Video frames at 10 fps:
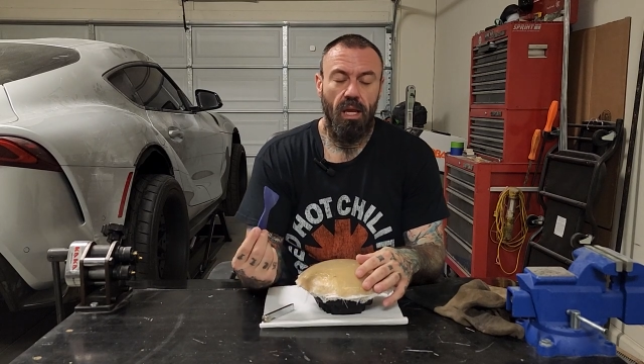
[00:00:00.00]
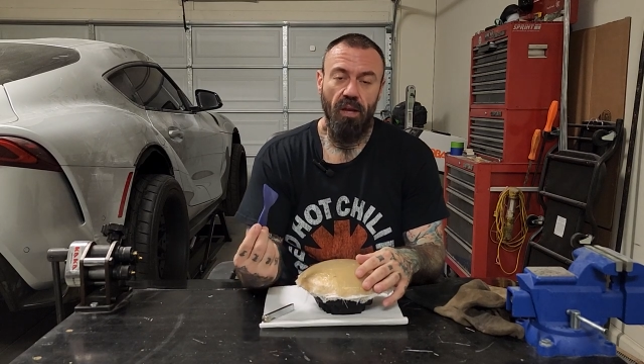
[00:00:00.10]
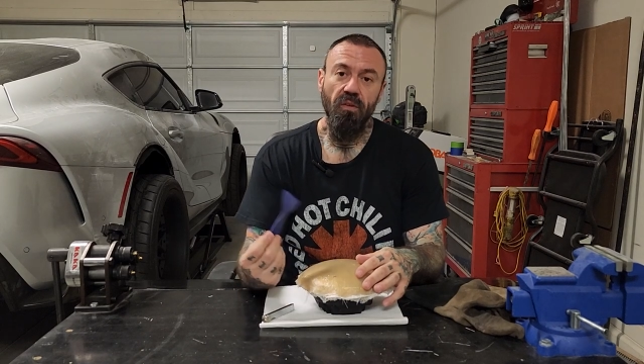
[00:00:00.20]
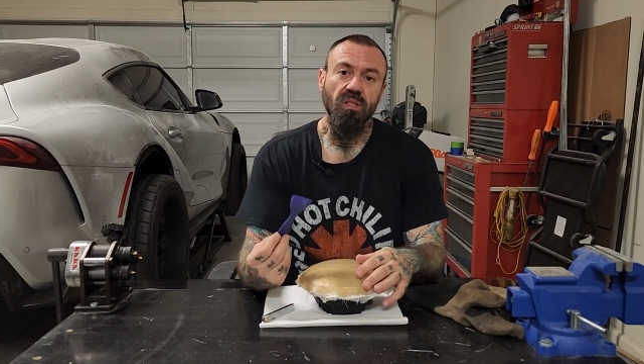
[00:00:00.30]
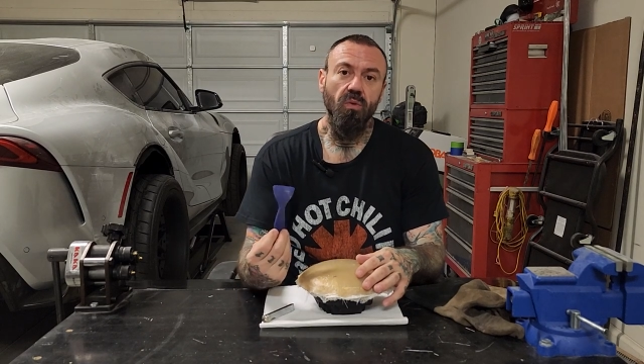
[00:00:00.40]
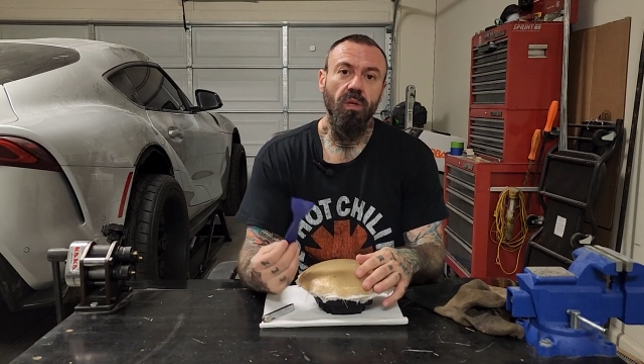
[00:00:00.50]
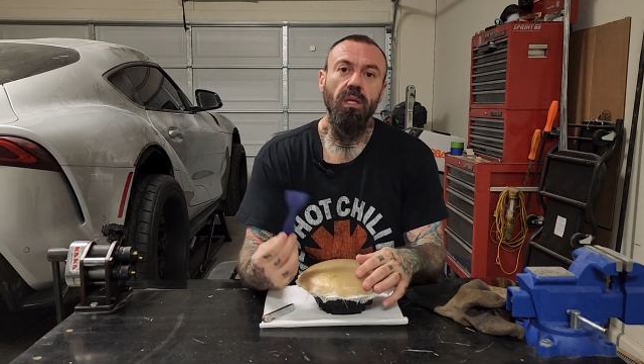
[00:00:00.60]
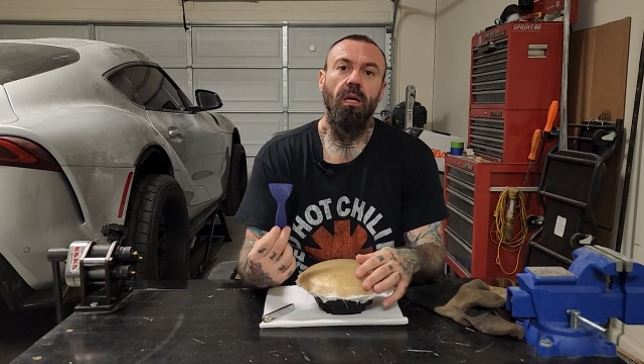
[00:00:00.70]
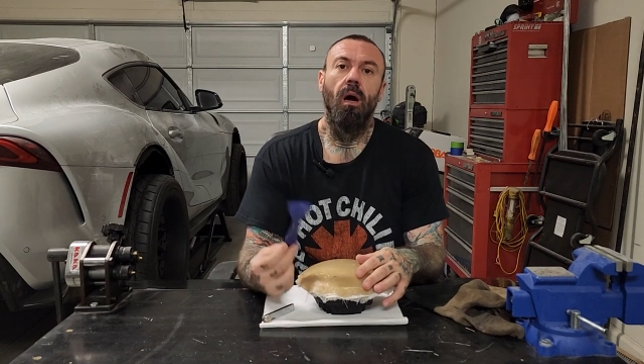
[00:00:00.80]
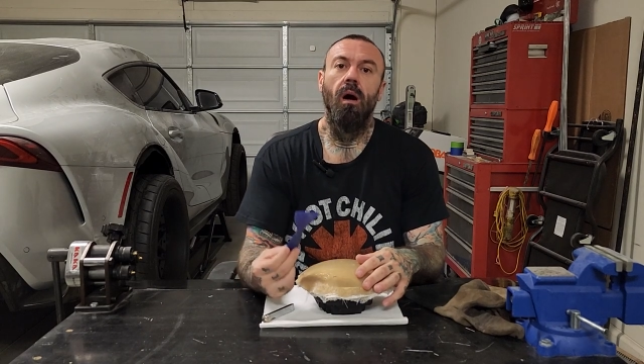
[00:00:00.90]
If it's a
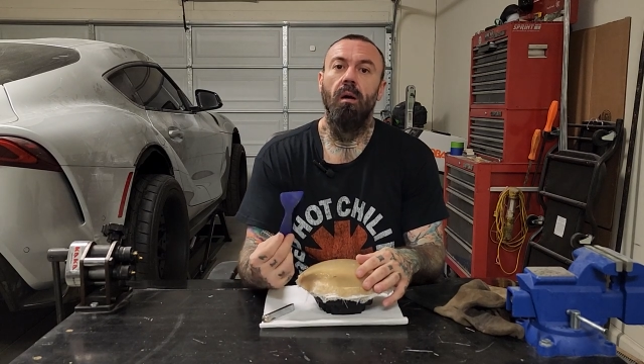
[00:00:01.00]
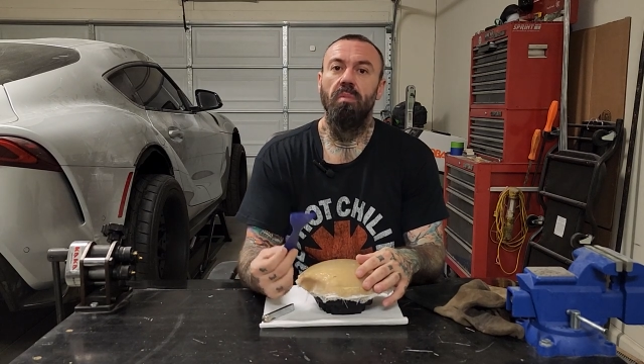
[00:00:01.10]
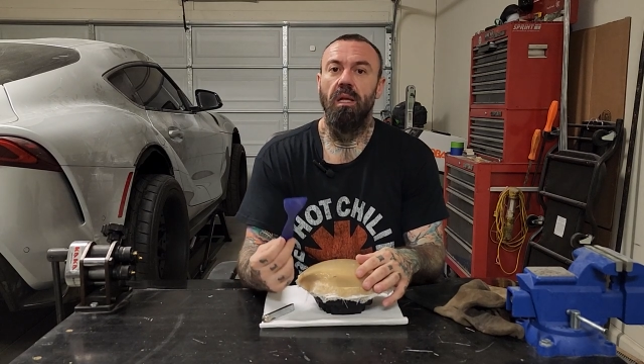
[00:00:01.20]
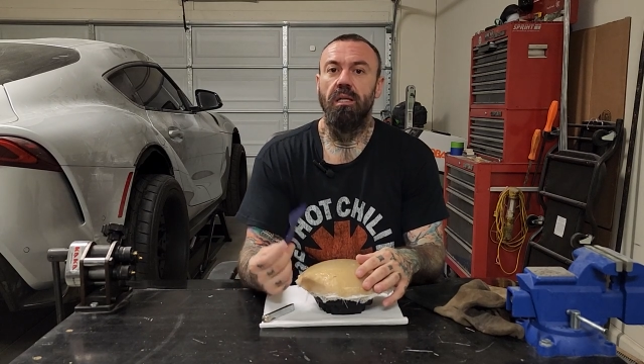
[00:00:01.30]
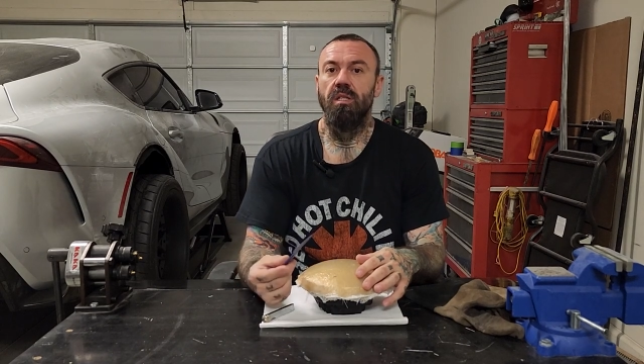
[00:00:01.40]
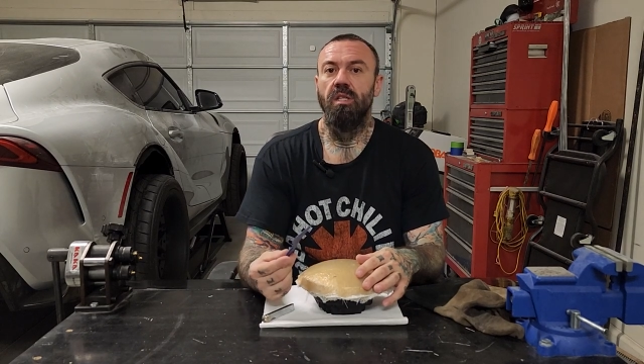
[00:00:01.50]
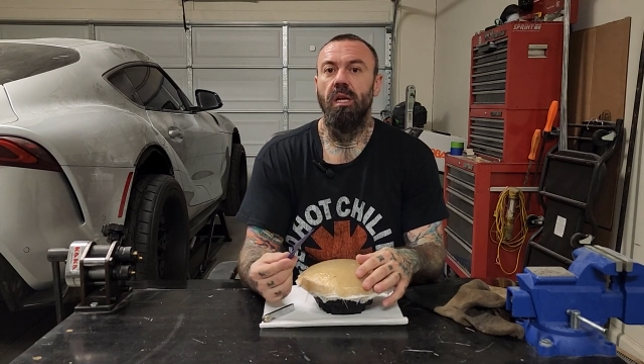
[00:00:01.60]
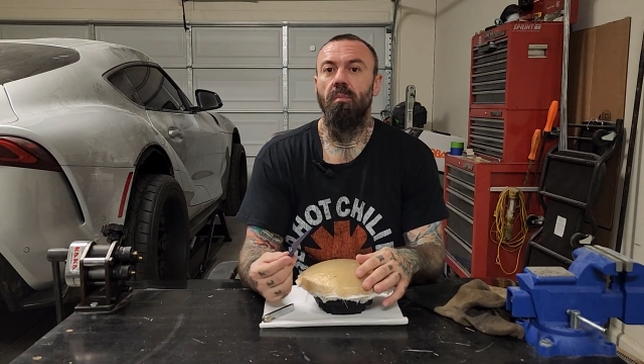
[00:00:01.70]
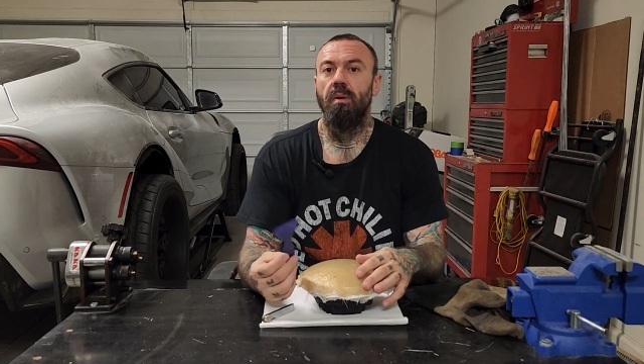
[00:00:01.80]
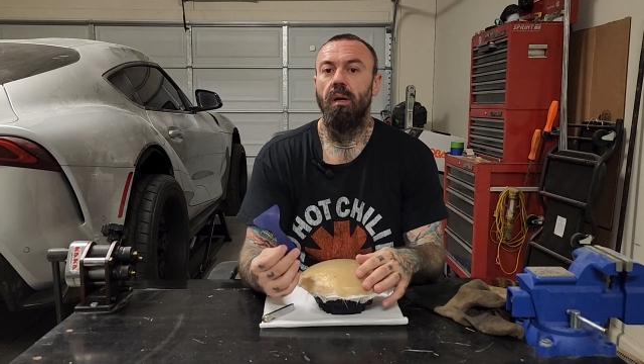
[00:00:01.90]
really complex
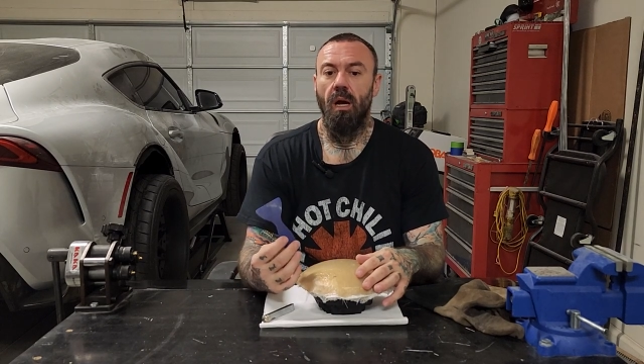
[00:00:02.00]
shape,